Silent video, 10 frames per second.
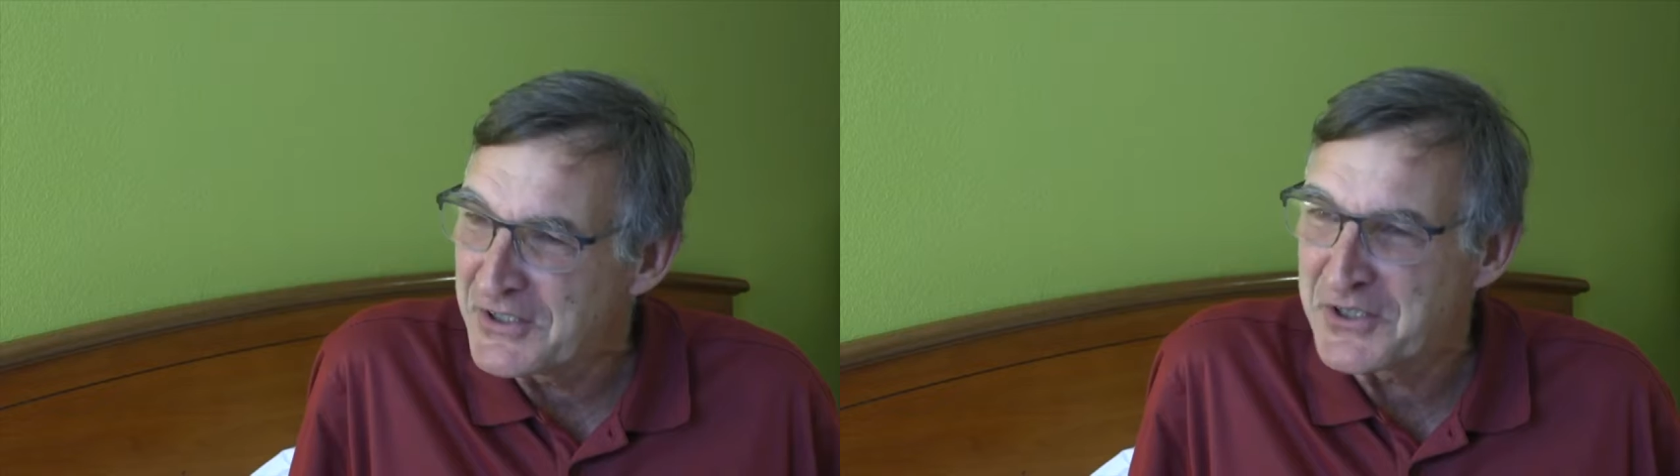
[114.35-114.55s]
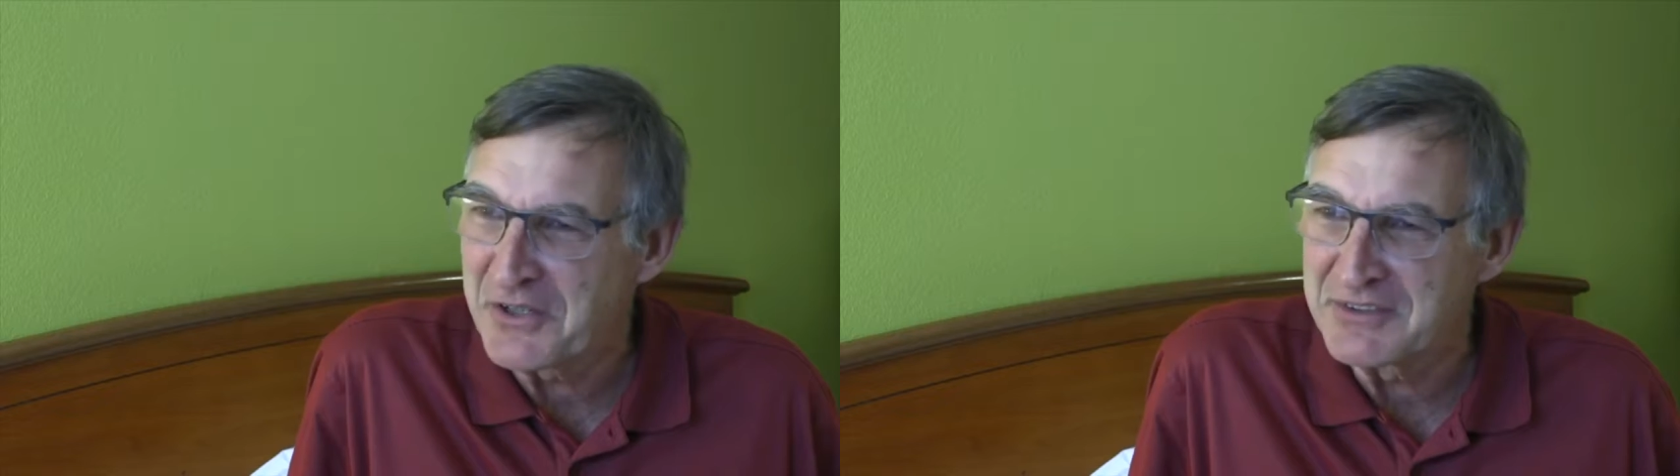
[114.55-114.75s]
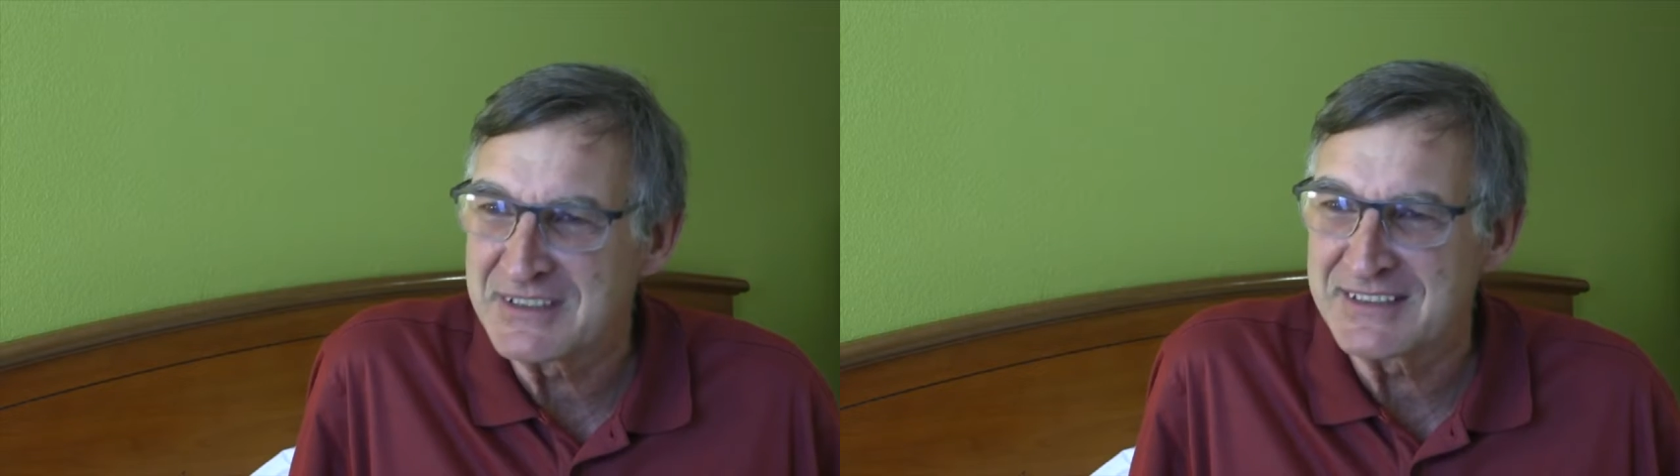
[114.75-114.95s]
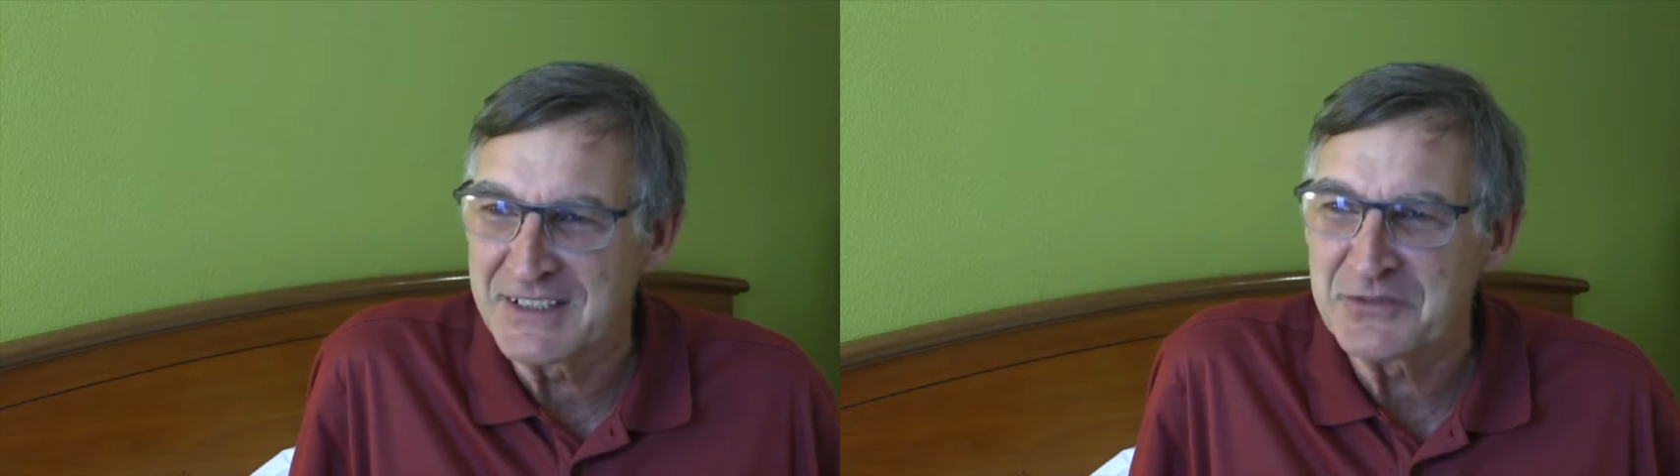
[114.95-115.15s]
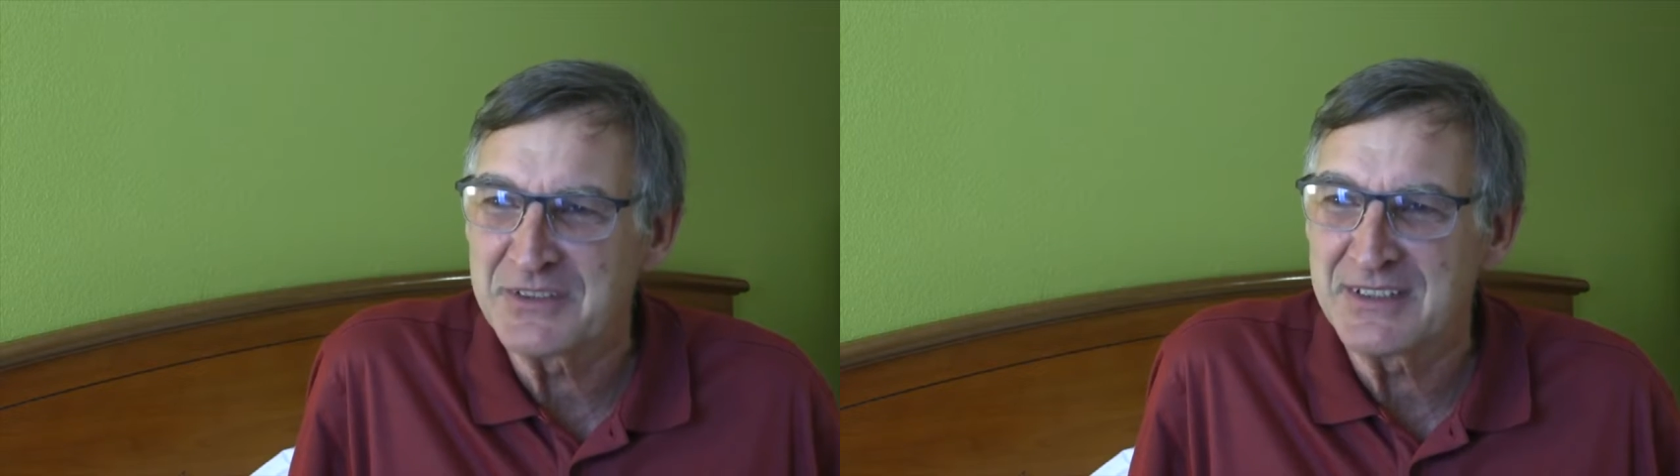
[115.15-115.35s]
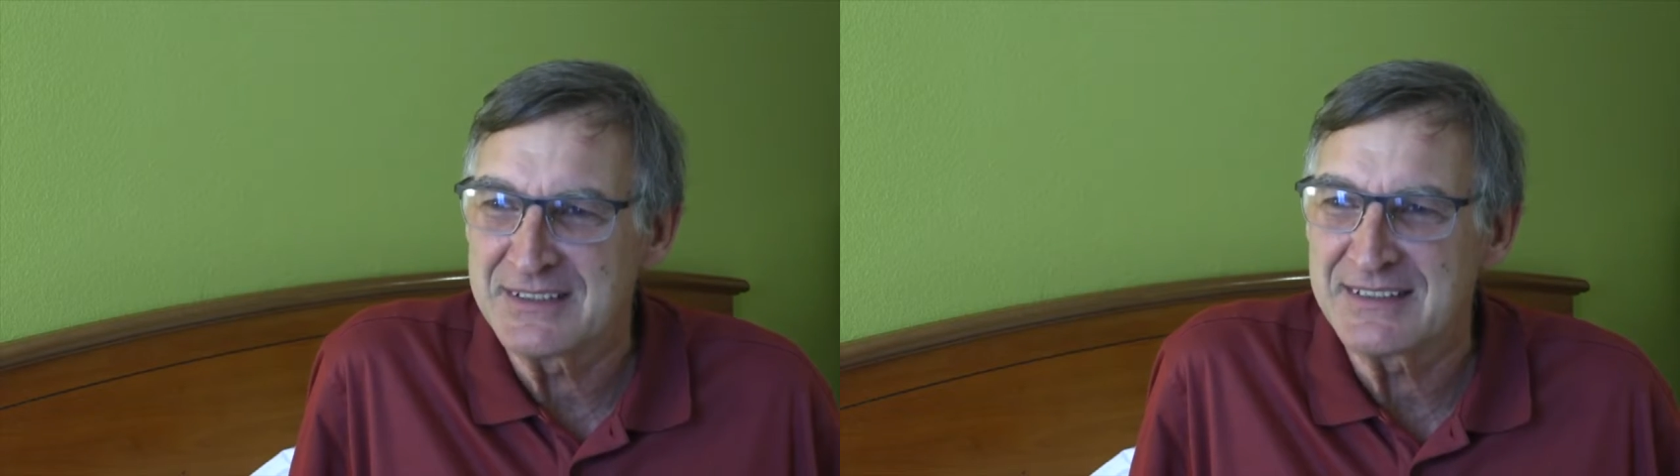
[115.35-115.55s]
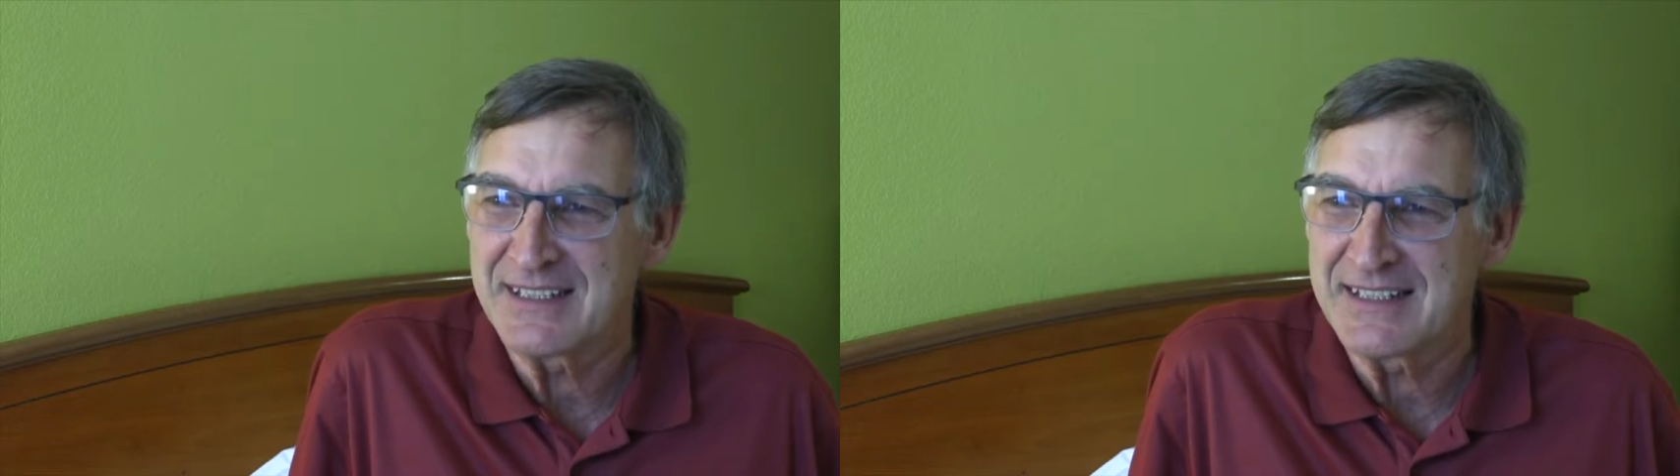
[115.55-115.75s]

Culver's is different, he said.